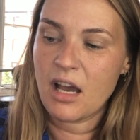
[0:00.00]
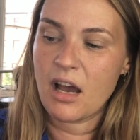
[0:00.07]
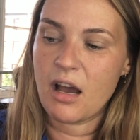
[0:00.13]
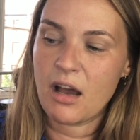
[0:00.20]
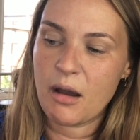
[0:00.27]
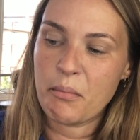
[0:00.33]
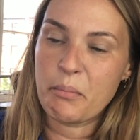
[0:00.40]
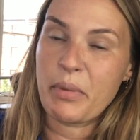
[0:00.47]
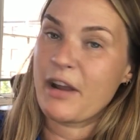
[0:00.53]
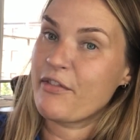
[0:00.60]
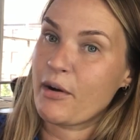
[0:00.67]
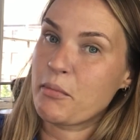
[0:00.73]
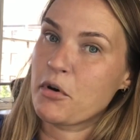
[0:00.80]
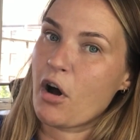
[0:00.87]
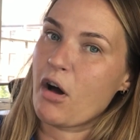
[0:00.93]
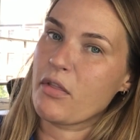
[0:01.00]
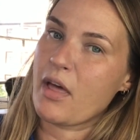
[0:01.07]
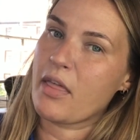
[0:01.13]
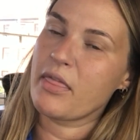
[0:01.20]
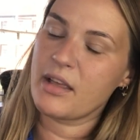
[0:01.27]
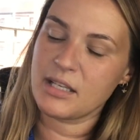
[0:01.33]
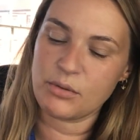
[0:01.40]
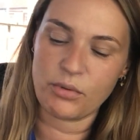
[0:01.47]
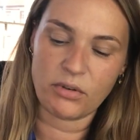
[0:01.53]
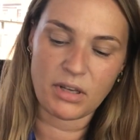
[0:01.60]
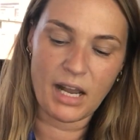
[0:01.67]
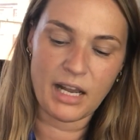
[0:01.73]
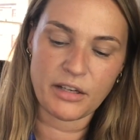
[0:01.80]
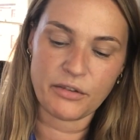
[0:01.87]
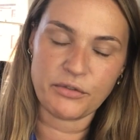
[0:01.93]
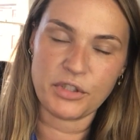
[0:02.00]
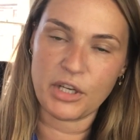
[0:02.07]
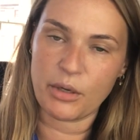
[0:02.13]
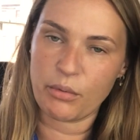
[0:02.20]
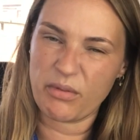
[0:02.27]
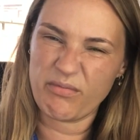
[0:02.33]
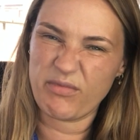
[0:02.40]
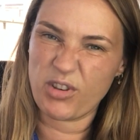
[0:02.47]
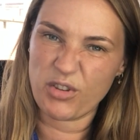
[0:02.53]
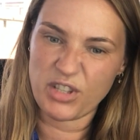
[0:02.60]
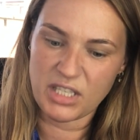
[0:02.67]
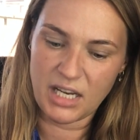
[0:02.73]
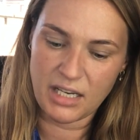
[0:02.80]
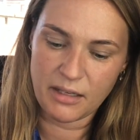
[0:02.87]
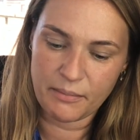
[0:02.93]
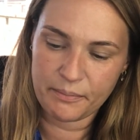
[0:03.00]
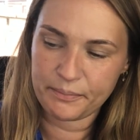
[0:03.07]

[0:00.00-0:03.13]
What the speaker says: But if I'm not, then this will kind of do for the day.